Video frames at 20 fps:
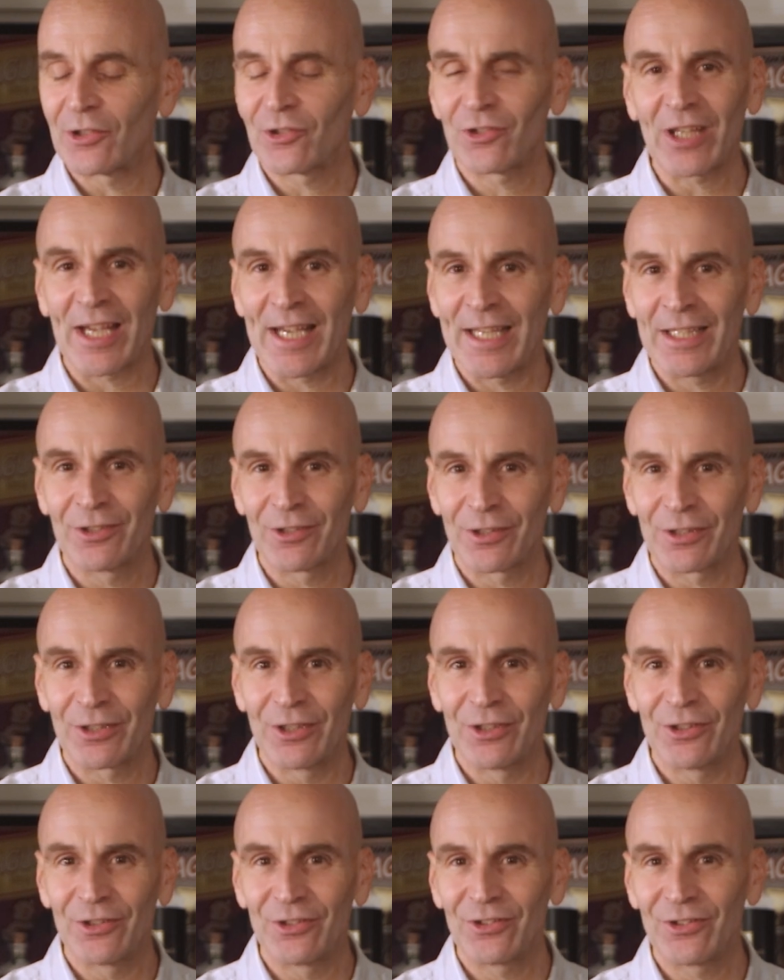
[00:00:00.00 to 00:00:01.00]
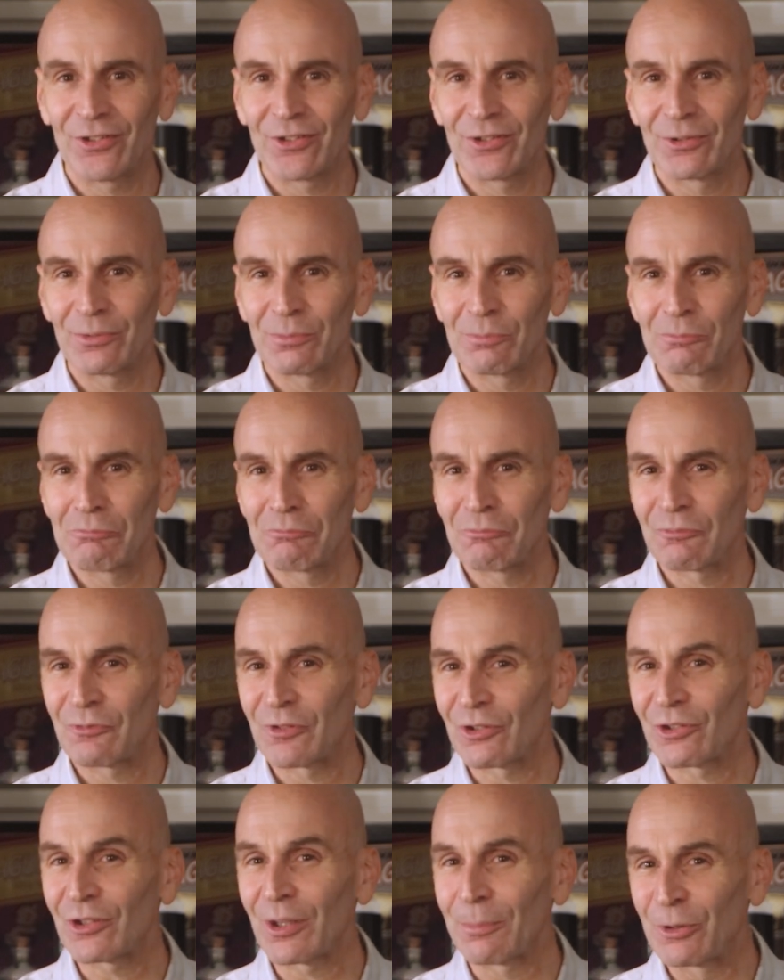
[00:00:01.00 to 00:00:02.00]
cider is,
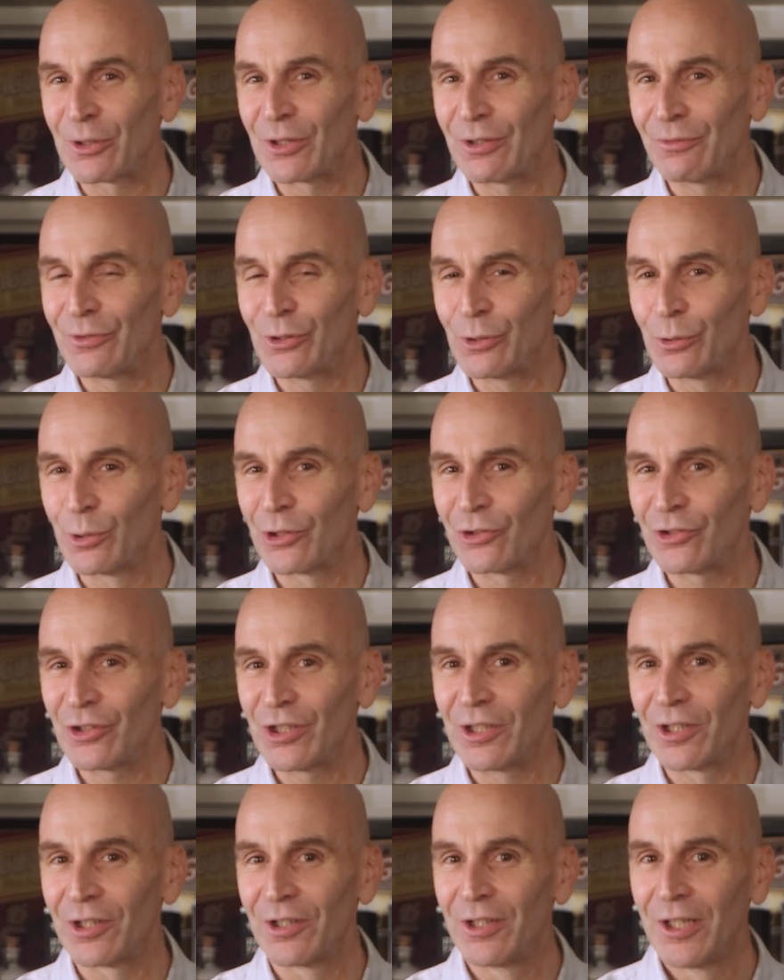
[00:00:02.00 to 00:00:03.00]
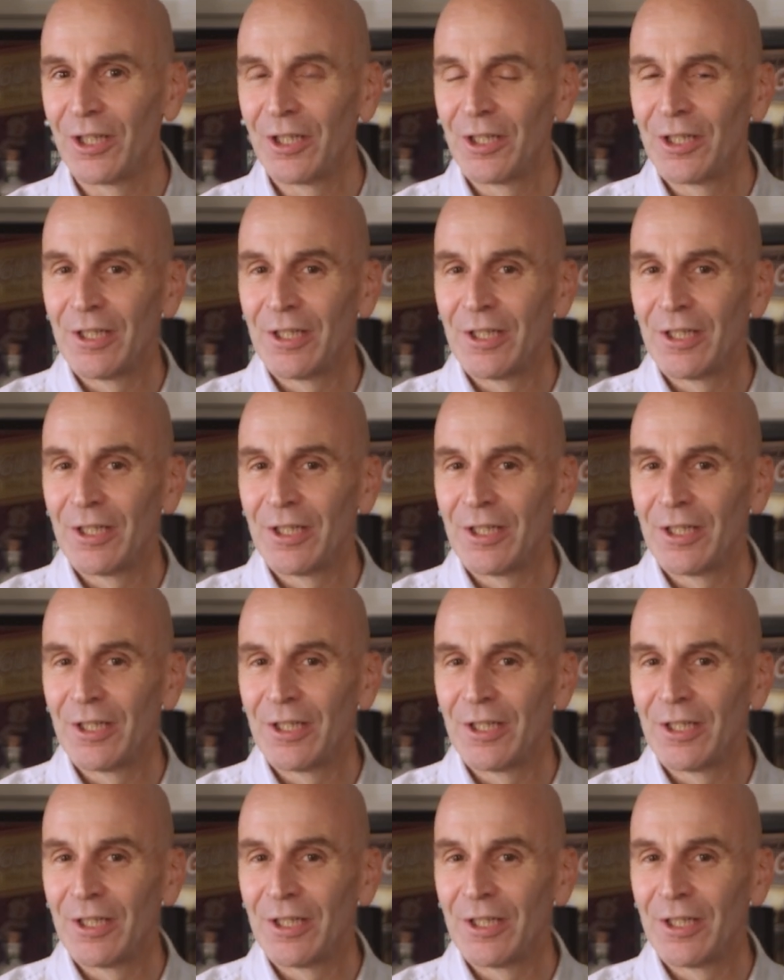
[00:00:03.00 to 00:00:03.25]
for some of the viewers here,